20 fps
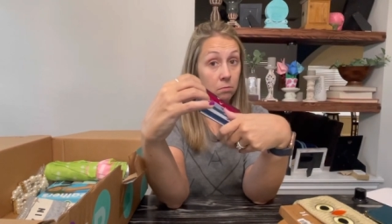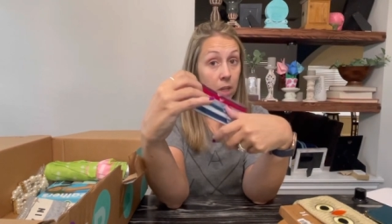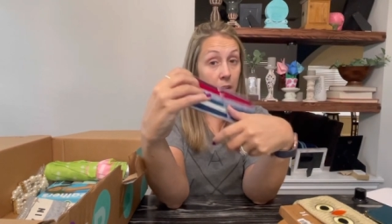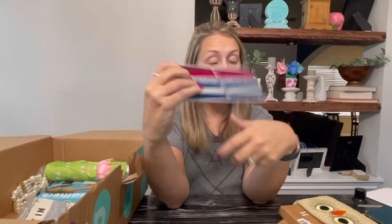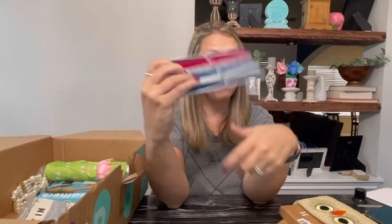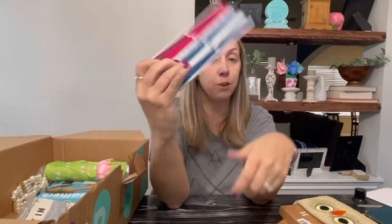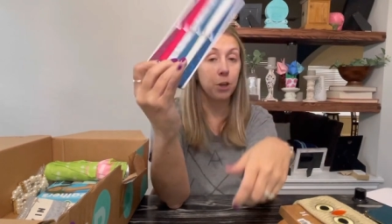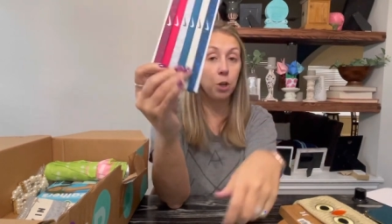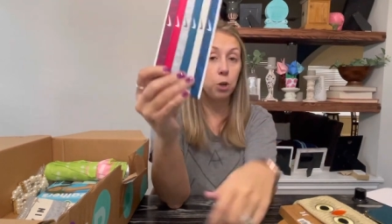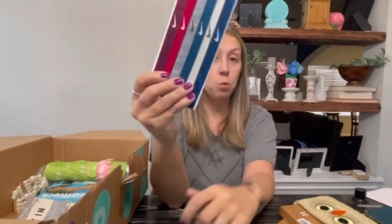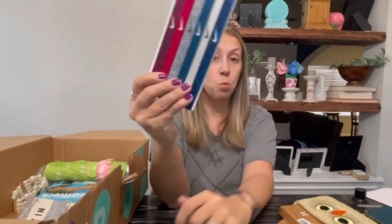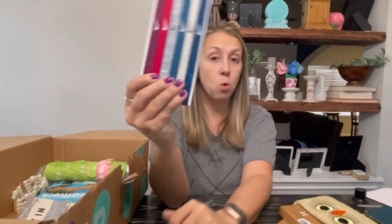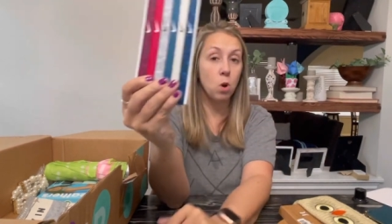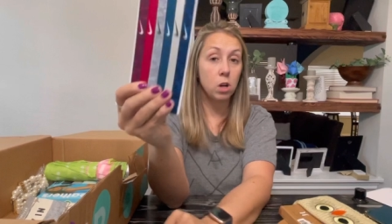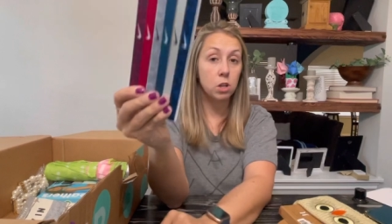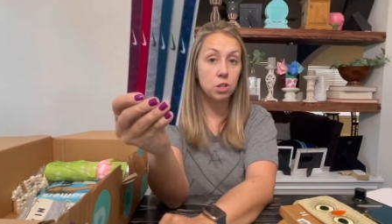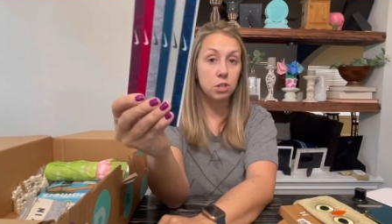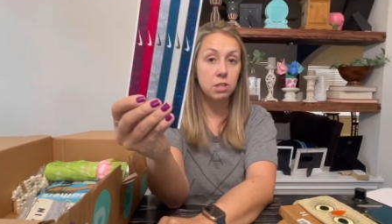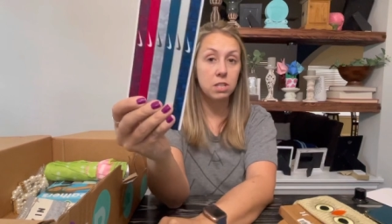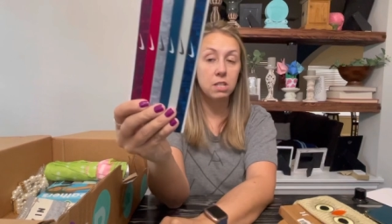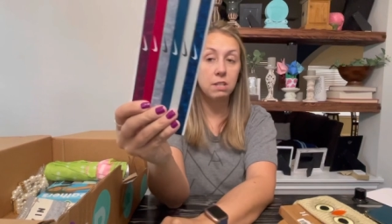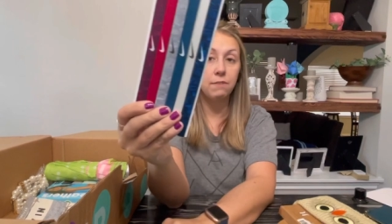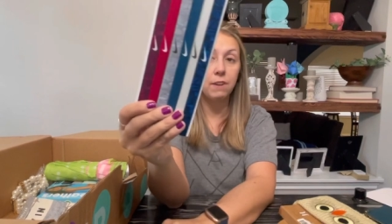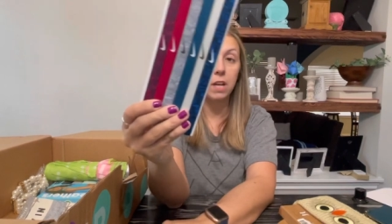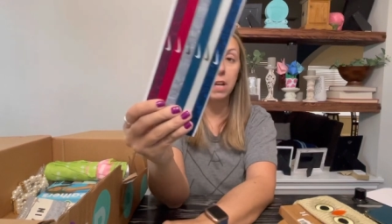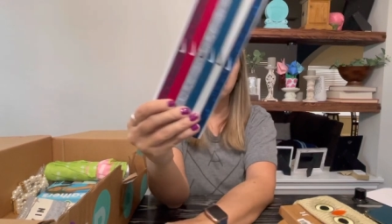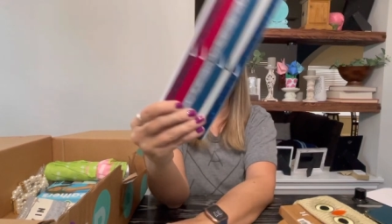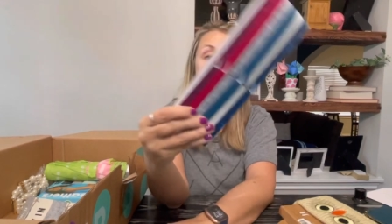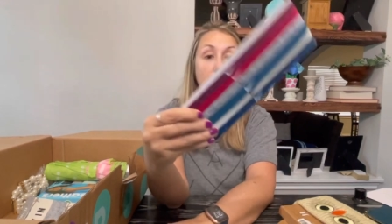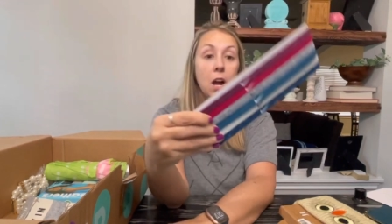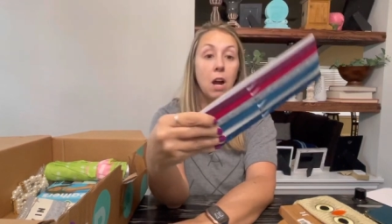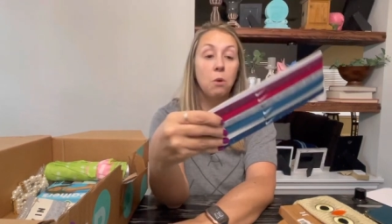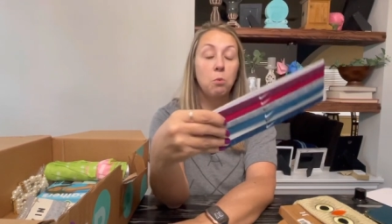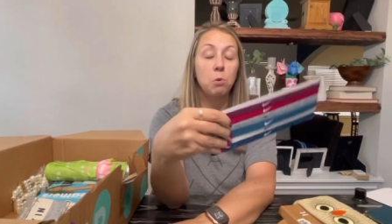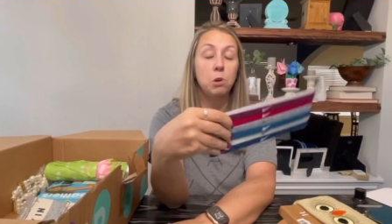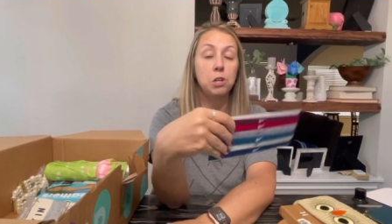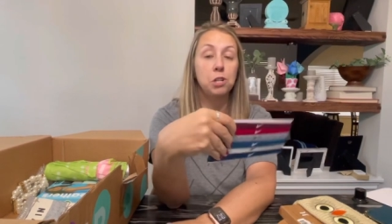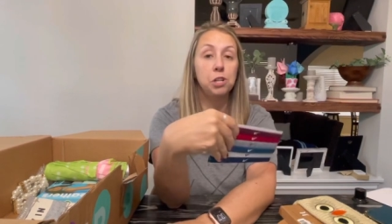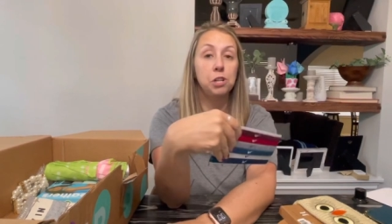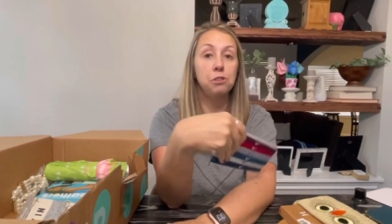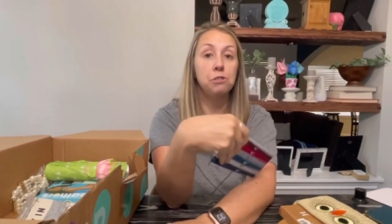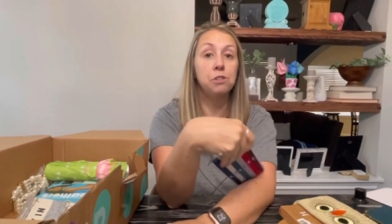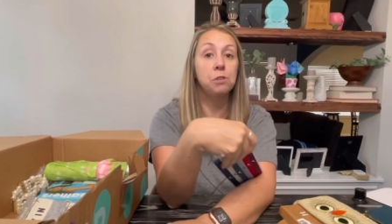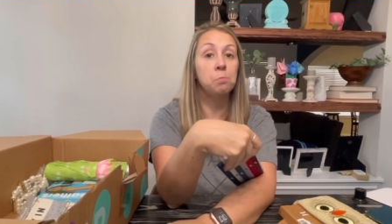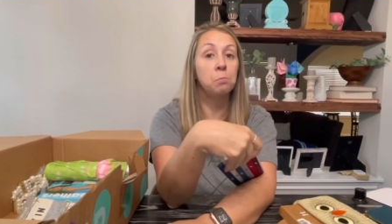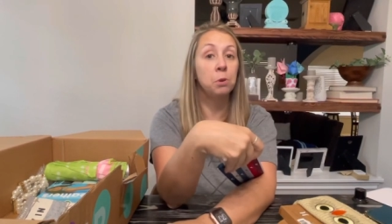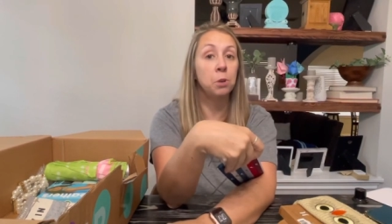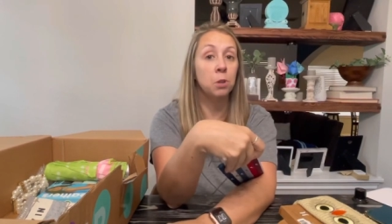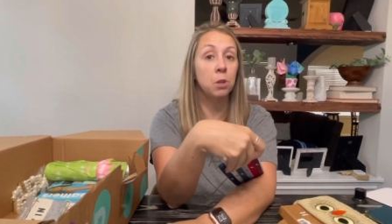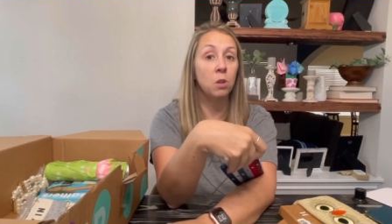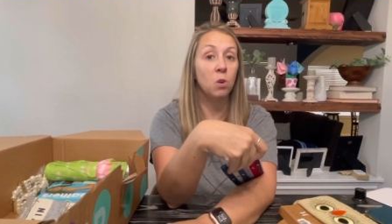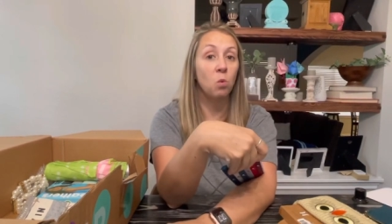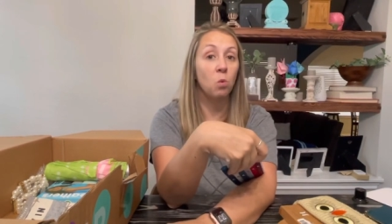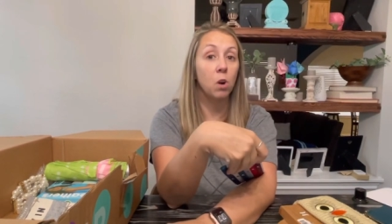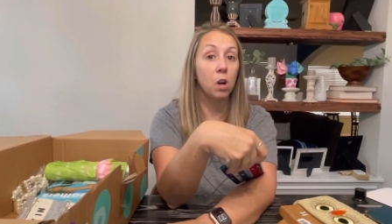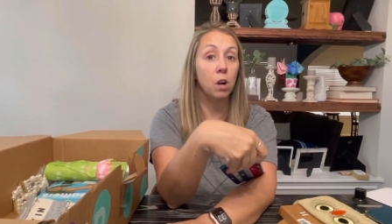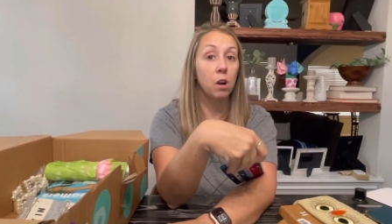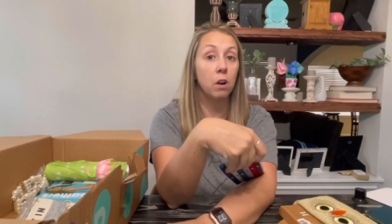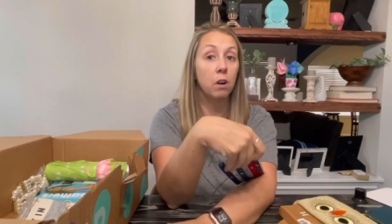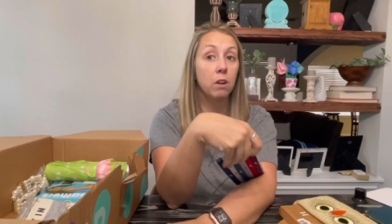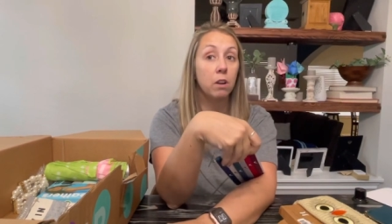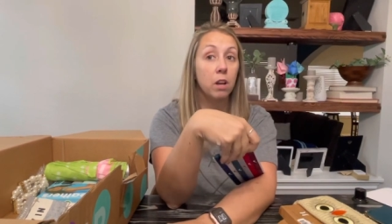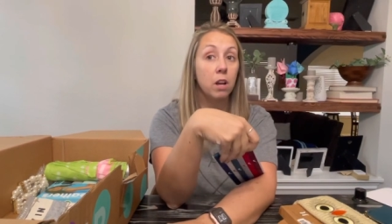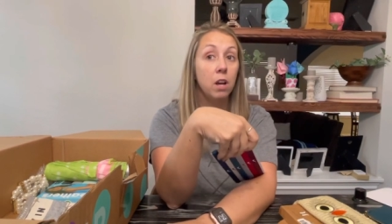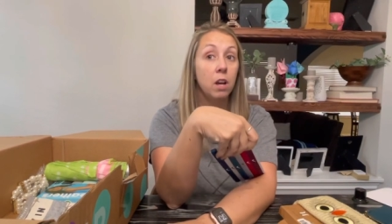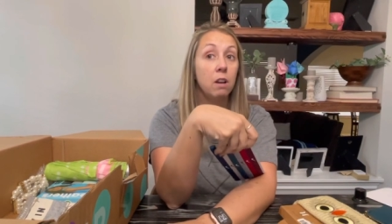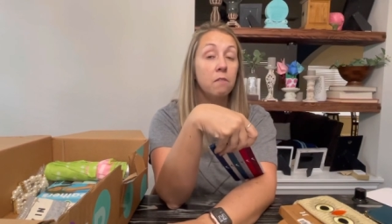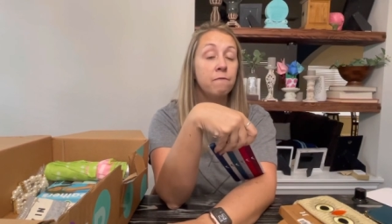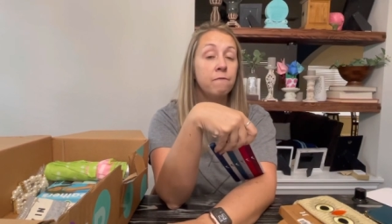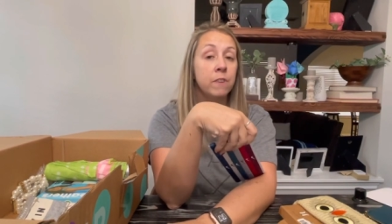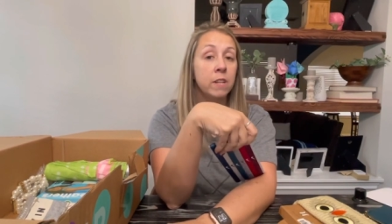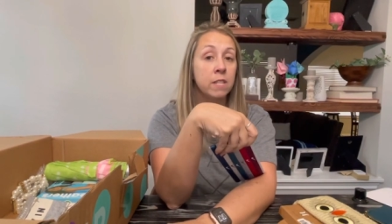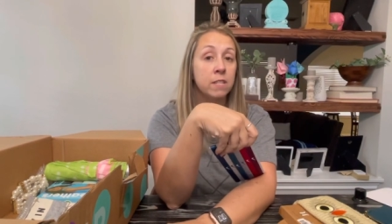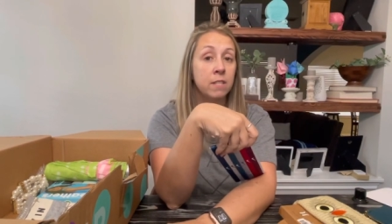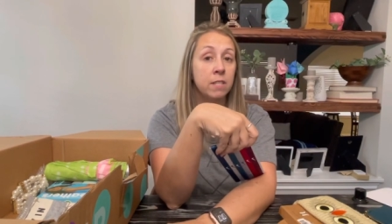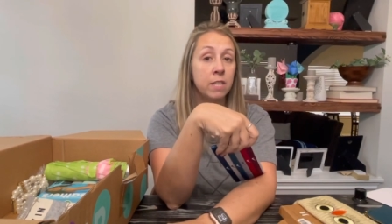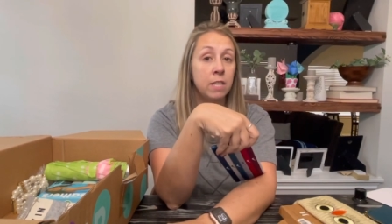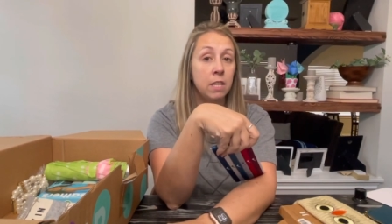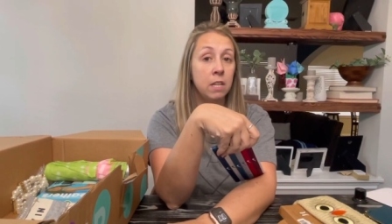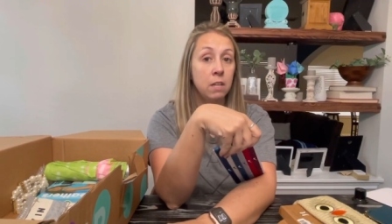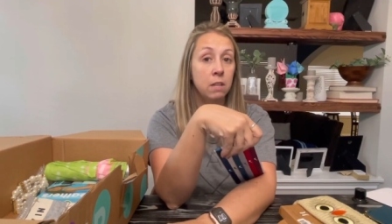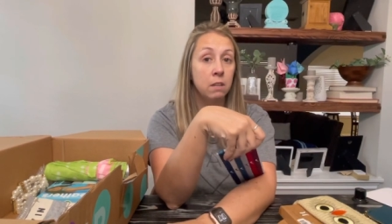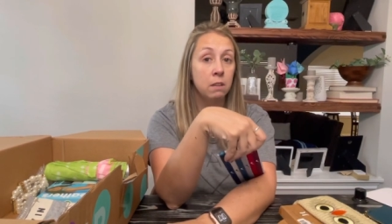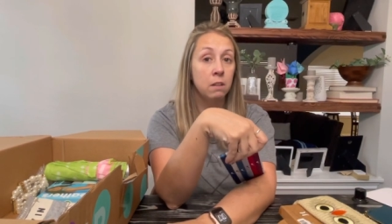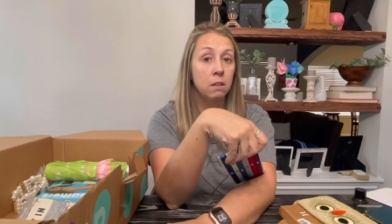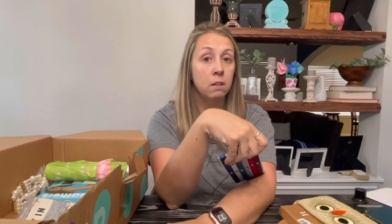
If you watch this video, I want you to put the word fuzzy.